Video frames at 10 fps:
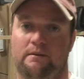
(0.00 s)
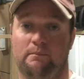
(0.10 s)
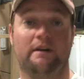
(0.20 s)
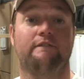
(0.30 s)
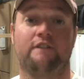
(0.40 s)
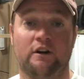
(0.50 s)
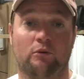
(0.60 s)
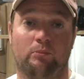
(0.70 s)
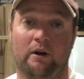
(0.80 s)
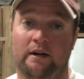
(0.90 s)
But it
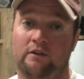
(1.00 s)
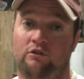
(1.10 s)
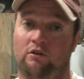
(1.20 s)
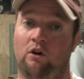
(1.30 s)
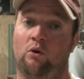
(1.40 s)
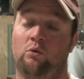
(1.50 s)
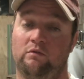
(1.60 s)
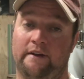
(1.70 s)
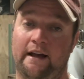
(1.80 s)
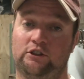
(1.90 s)
fingerprinted, so
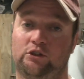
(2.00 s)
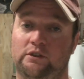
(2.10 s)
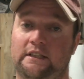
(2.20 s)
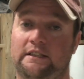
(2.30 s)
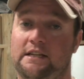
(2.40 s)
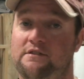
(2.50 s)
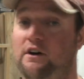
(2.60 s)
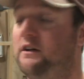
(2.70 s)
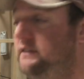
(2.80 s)
naturally they thought,